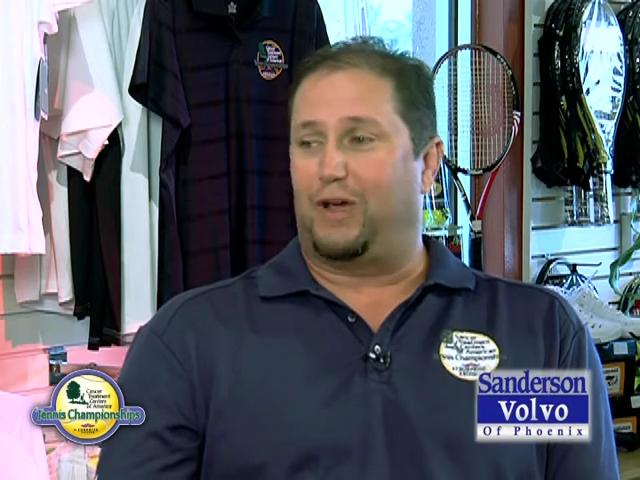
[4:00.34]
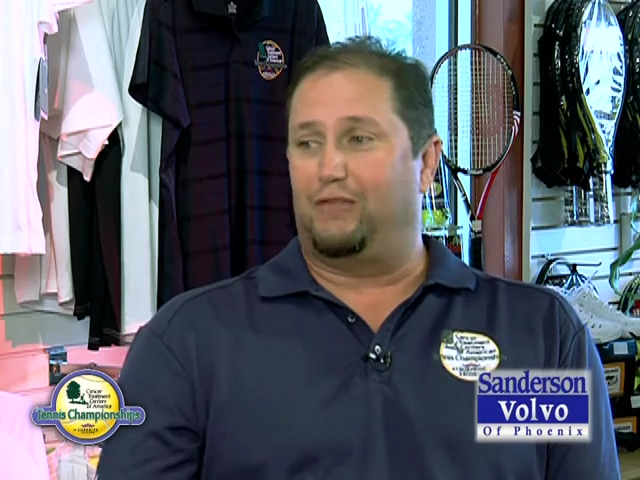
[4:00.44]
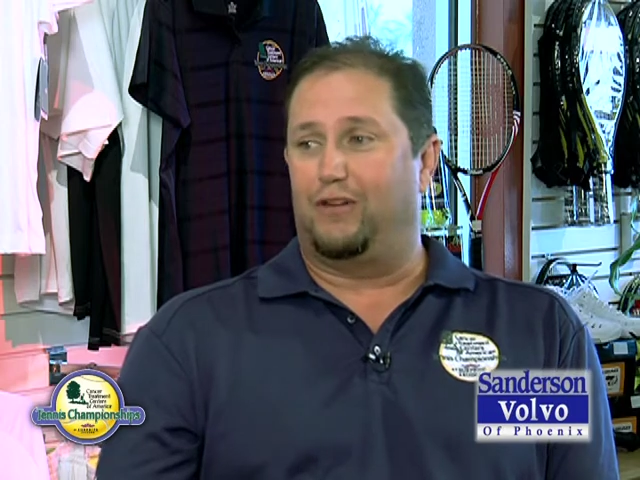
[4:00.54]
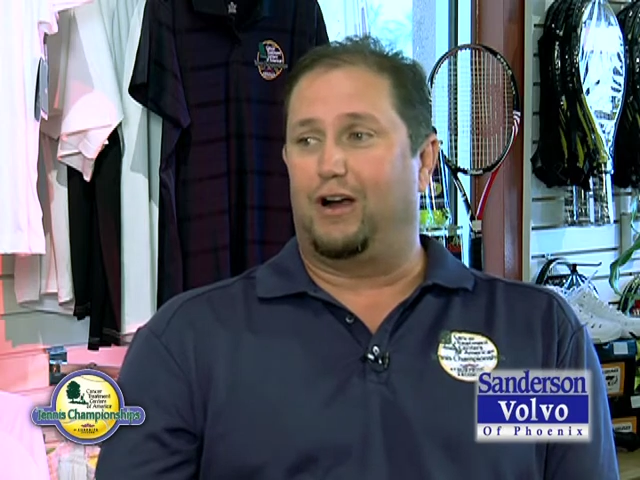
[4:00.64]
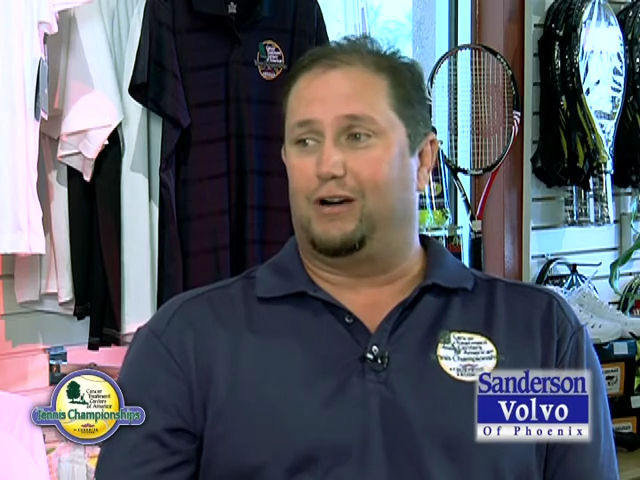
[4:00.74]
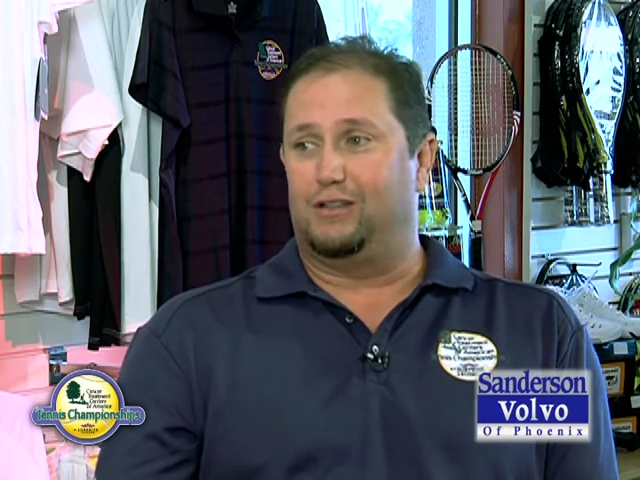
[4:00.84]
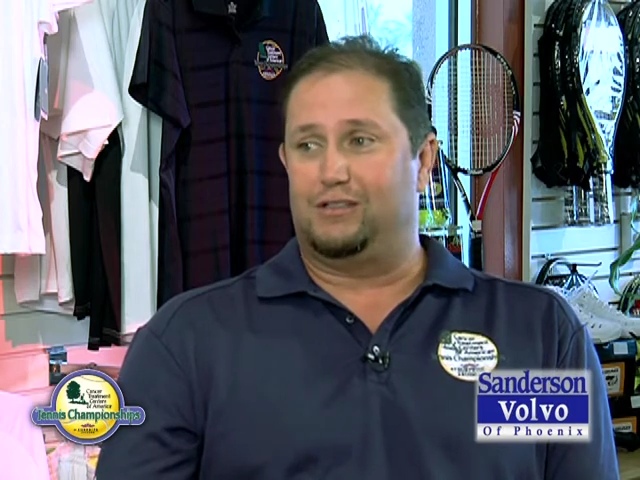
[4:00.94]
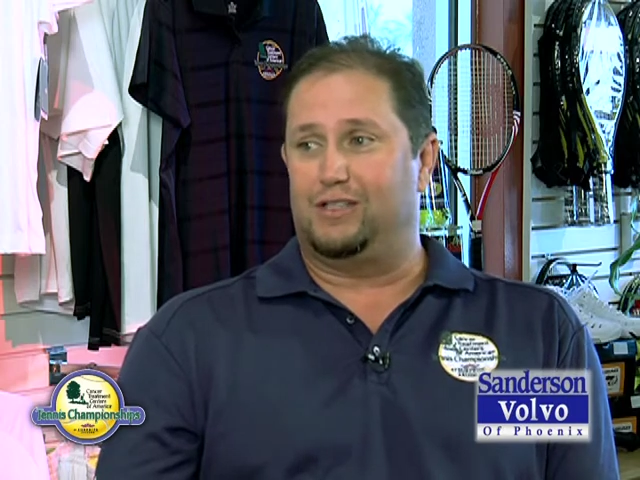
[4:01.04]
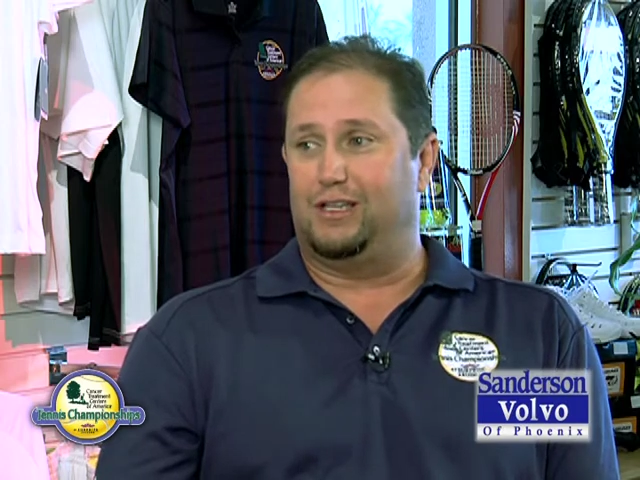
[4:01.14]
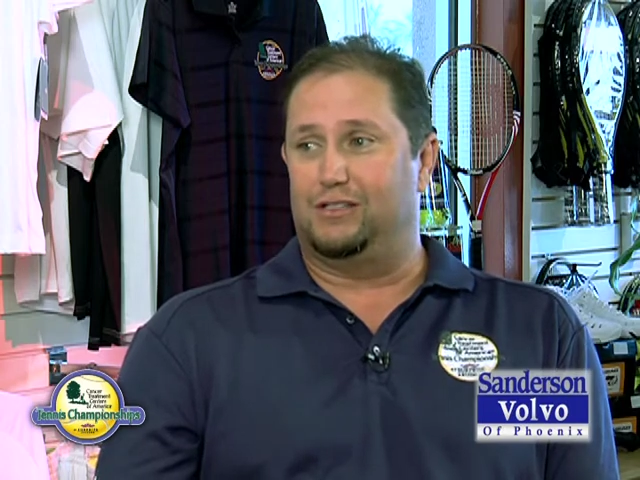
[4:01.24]
far
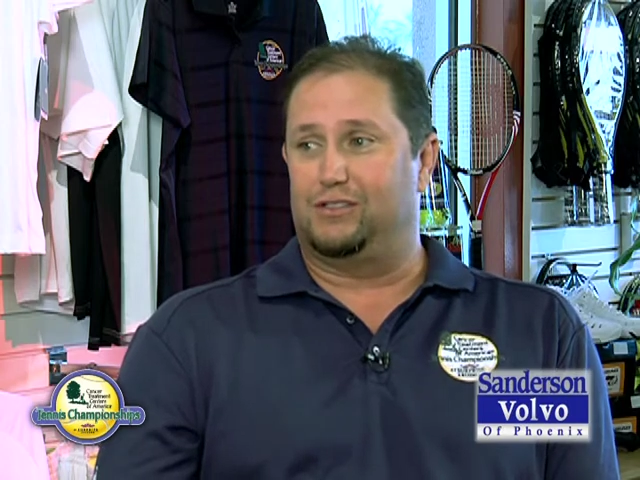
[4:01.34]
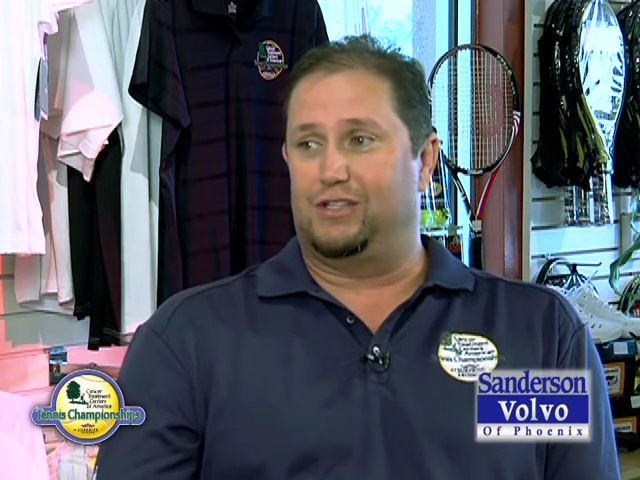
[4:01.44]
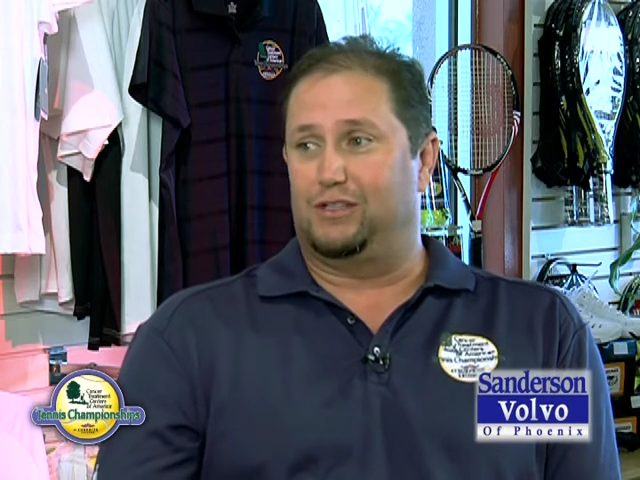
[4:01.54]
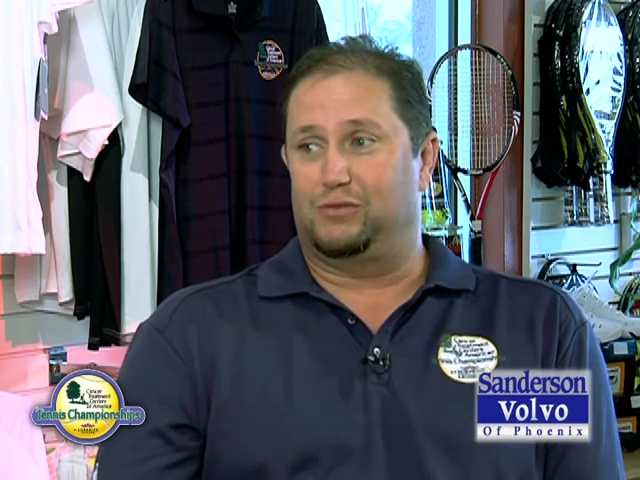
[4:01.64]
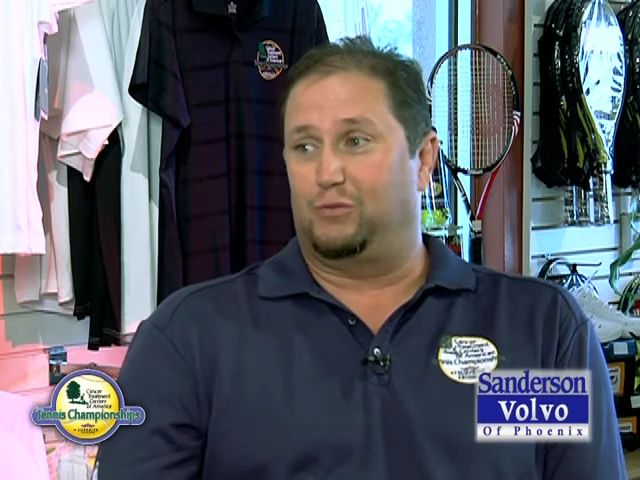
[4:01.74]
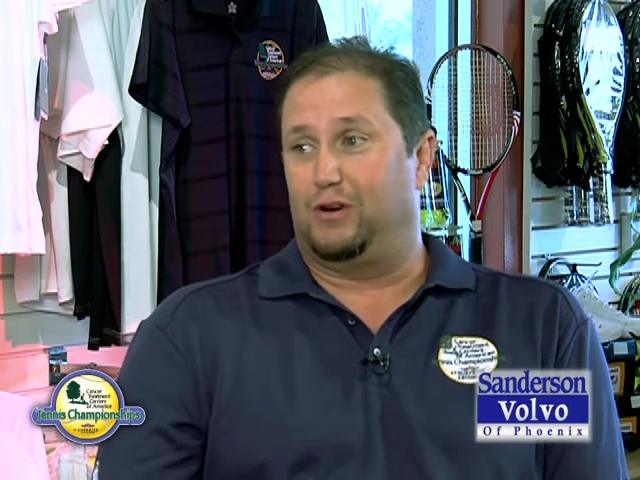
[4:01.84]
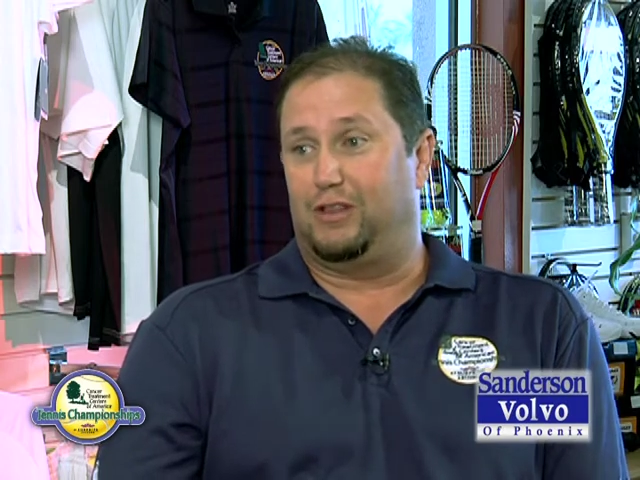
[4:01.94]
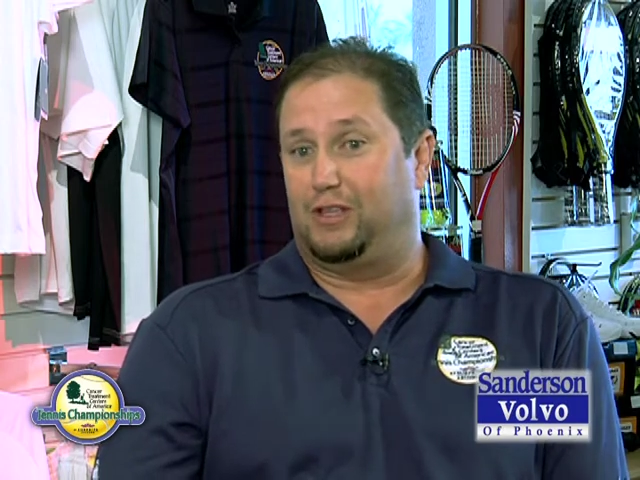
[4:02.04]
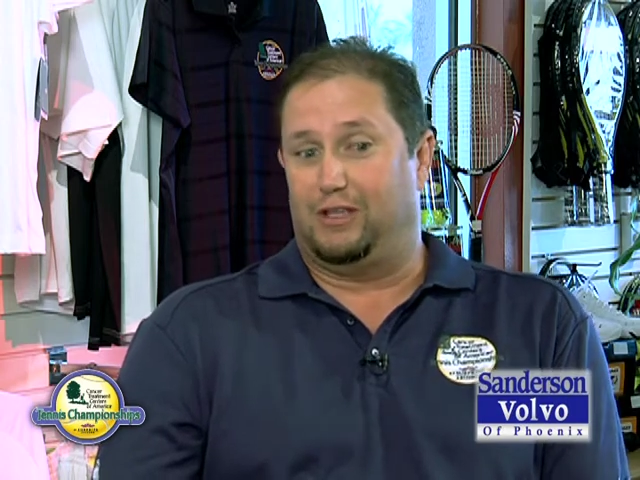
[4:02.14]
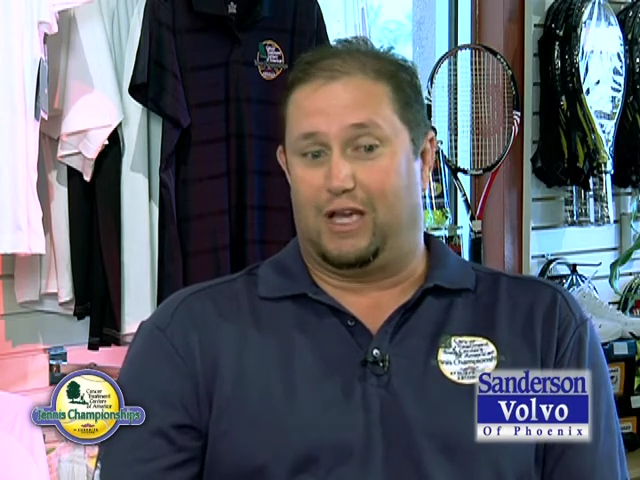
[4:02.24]
is one of
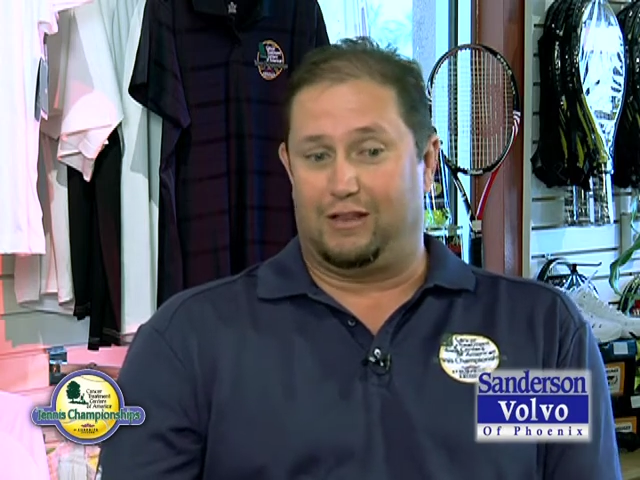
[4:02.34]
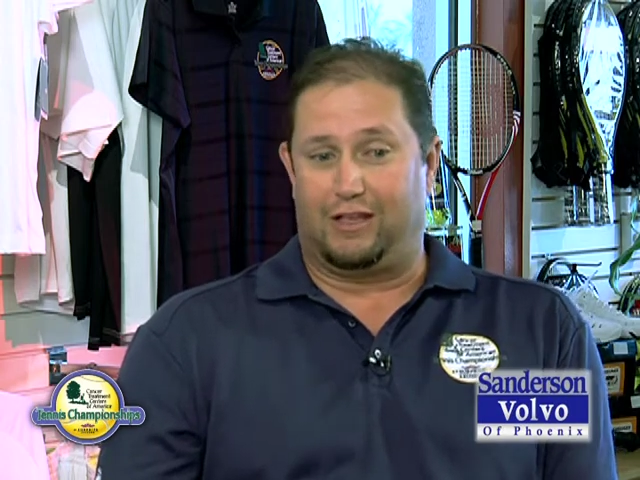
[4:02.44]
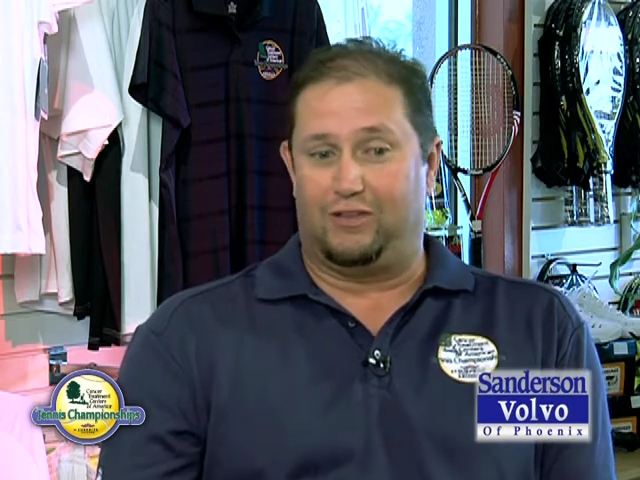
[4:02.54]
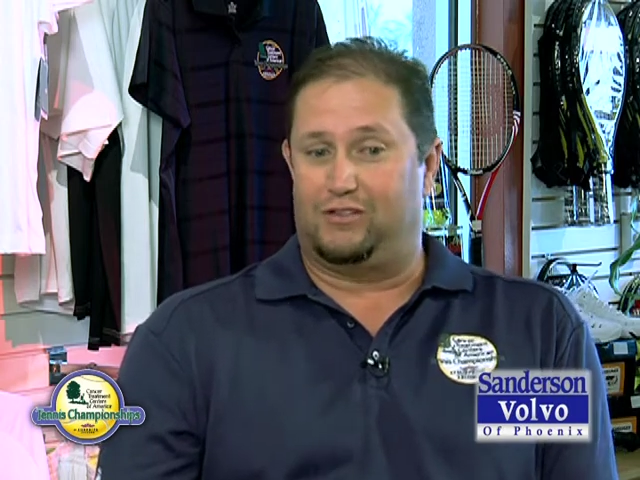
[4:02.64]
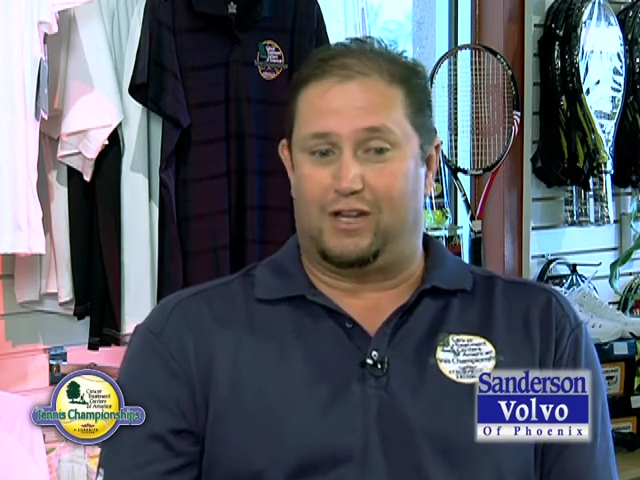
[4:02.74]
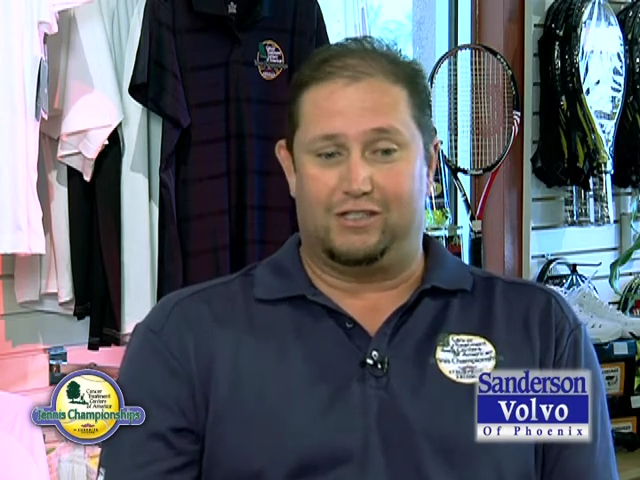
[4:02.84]
the like you said,